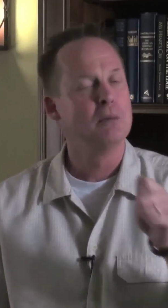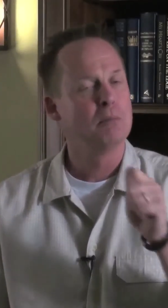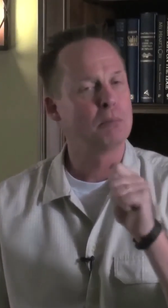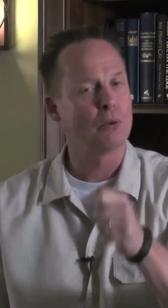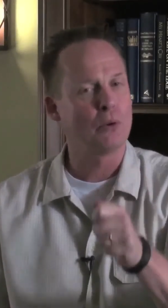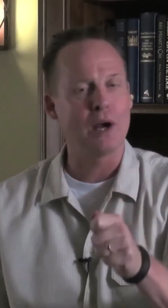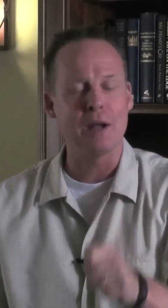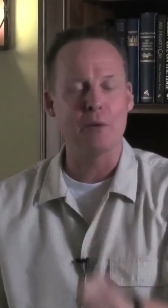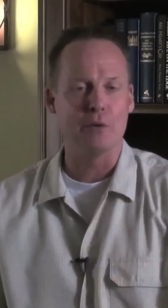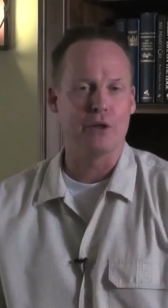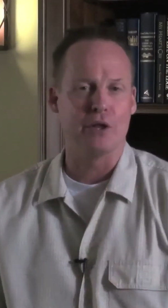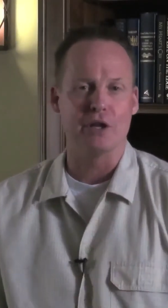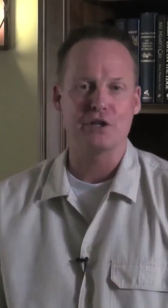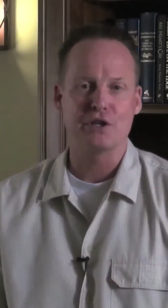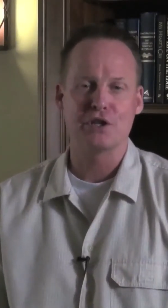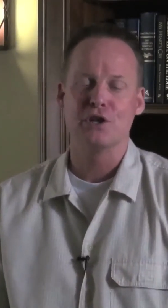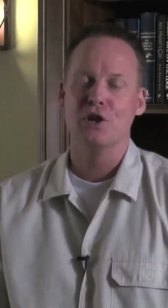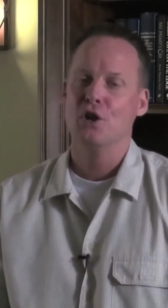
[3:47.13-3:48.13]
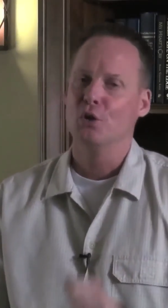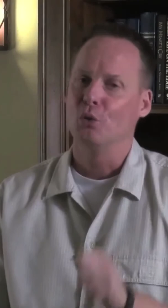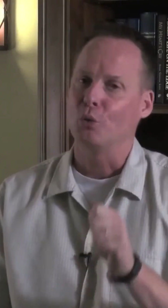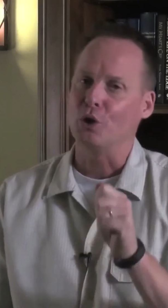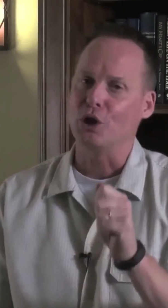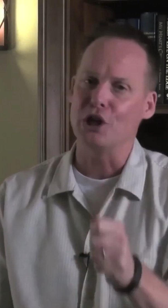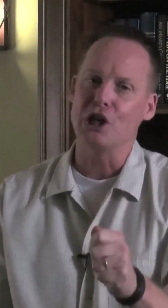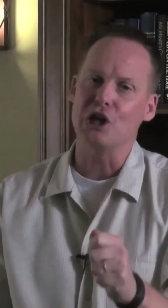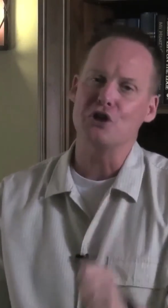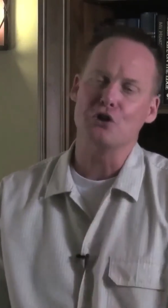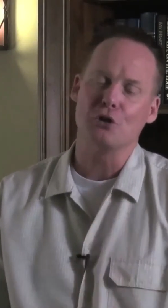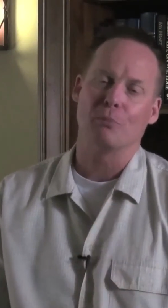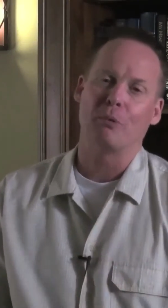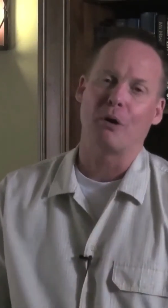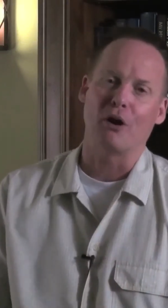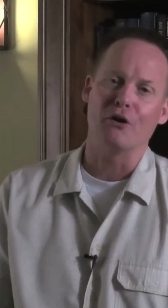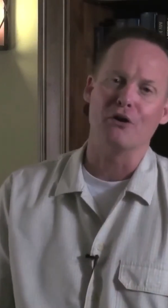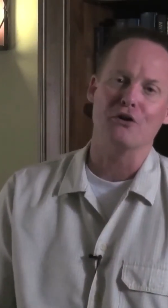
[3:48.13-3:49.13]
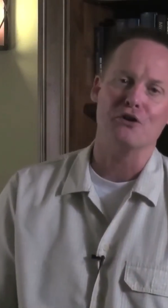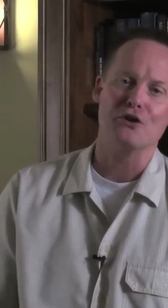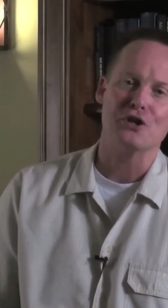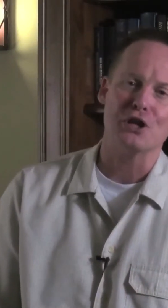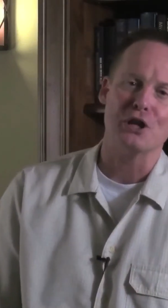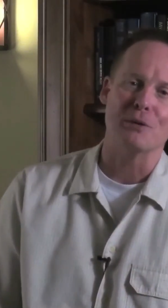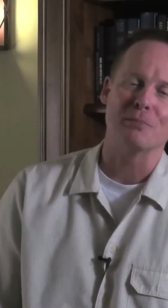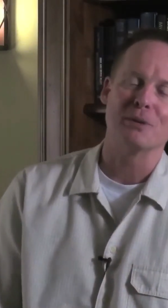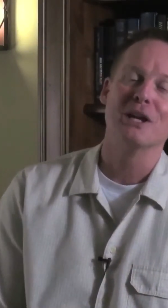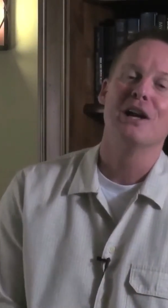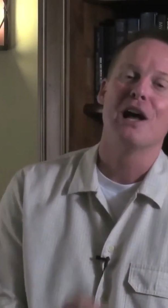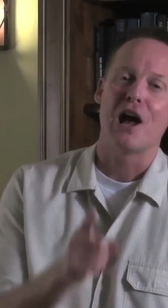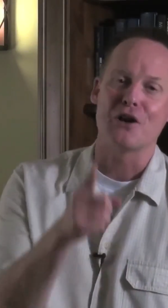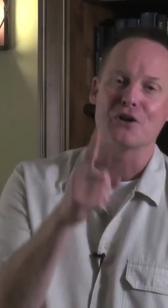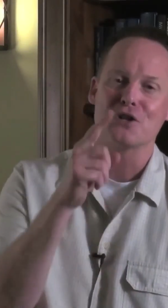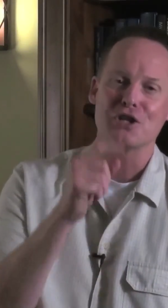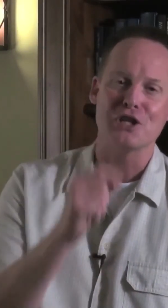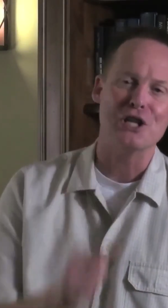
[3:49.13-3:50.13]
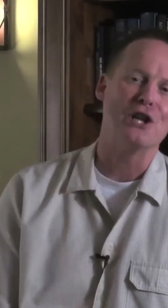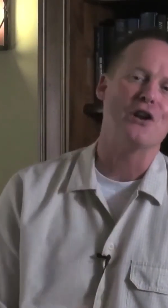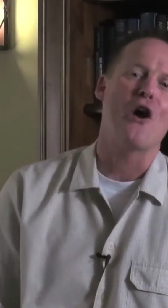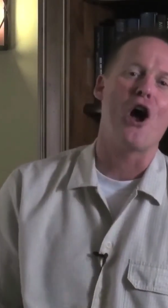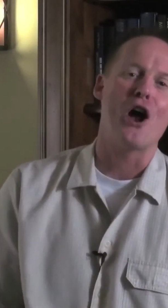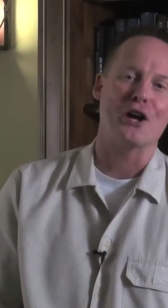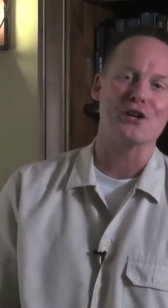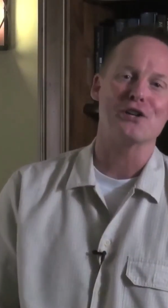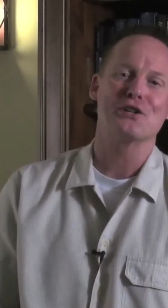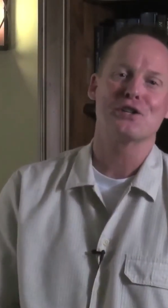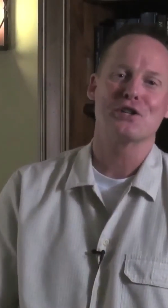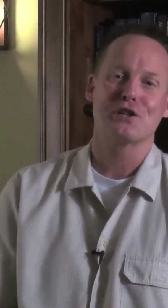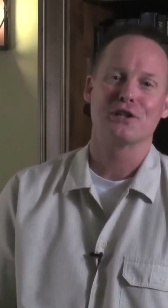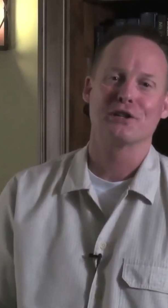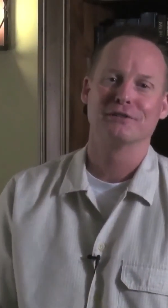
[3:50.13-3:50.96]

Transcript: Pray with us. We need your partnership. I'll see you in August.